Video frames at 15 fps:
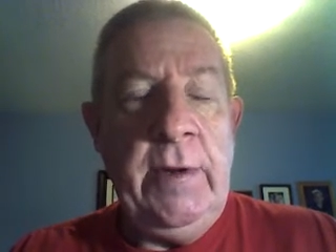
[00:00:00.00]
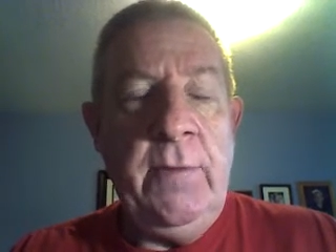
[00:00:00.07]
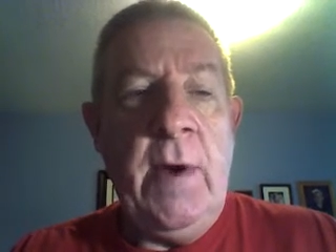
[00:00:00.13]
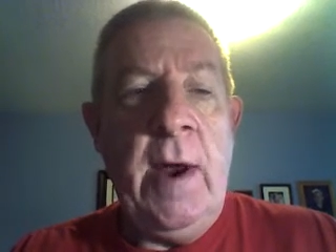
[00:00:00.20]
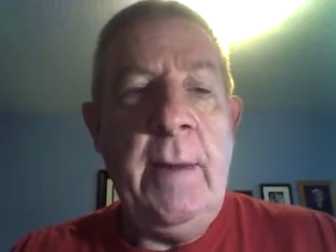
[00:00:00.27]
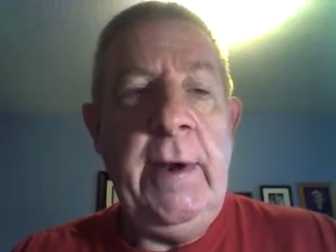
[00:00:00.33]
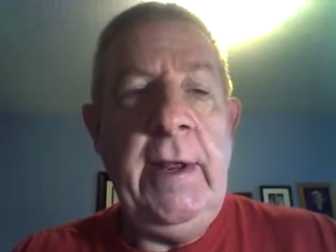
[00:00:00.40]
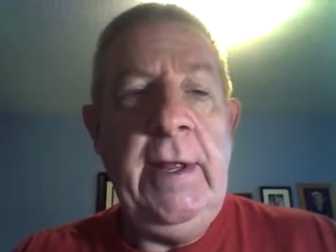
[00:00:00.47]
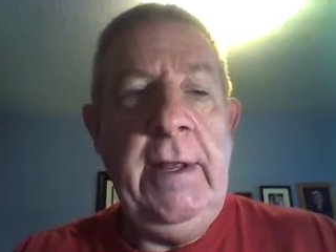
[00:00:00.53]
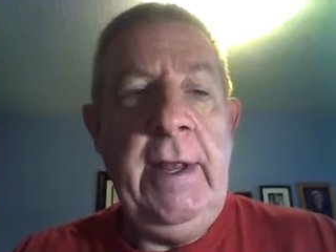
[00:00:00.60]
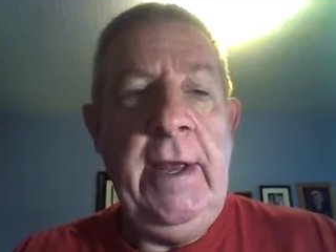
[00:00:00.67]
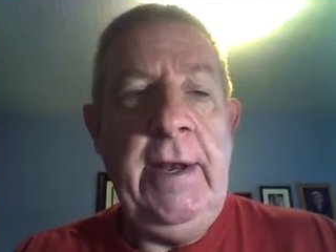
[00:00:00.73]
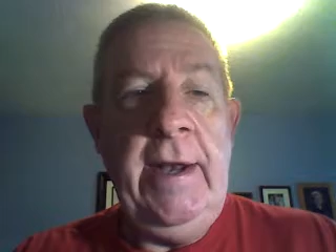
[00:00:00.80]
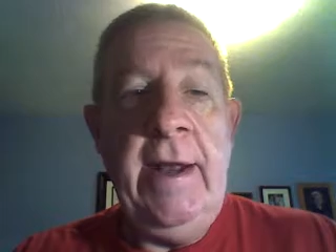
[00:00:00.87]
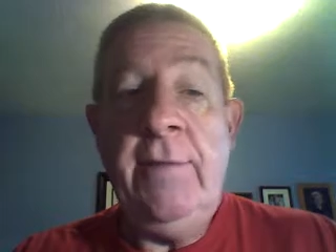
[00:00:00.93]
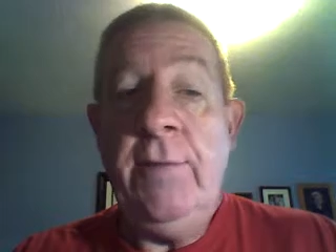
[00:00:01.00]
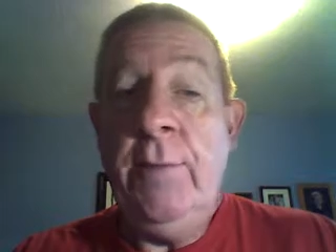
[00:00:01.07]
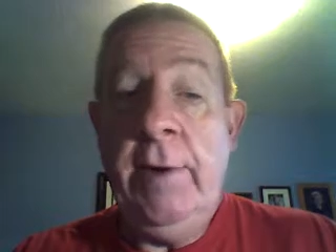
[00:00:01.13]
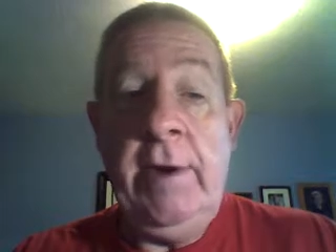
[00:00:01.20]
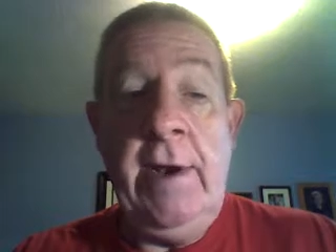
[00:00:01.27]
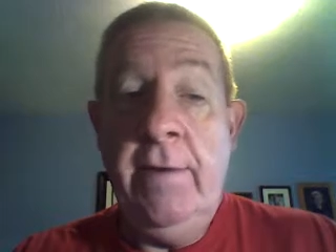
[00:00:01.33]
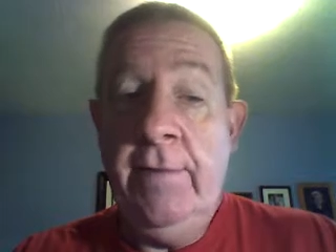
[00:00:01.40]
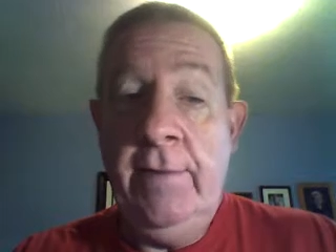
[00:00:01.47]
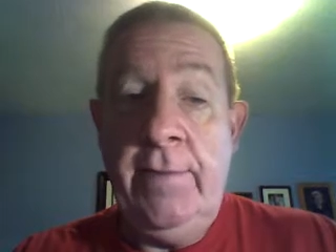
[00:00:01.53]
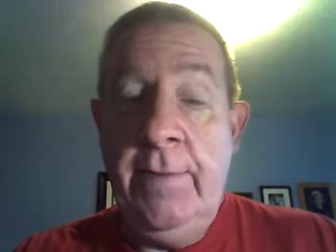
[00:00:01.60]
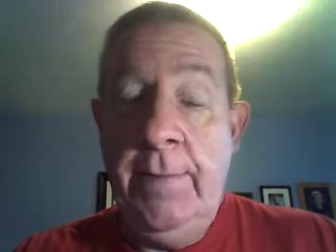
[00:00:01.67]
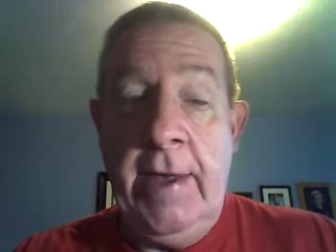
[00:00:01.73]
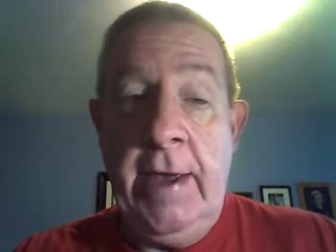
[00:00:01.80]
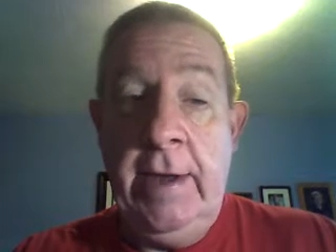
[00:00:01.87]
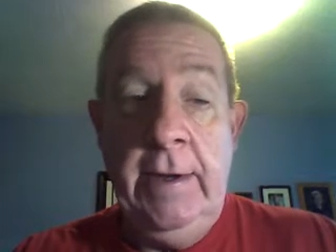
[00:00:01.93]
And Robert E. Lee never recovered
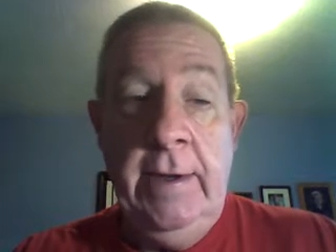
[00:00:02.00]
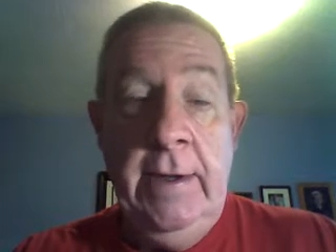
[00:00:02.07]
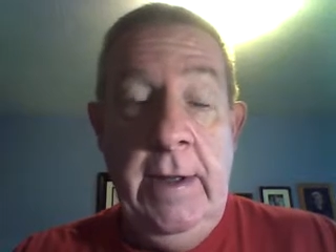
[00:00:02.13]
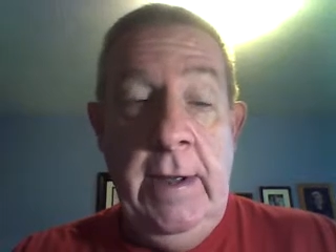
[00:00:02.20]
from that.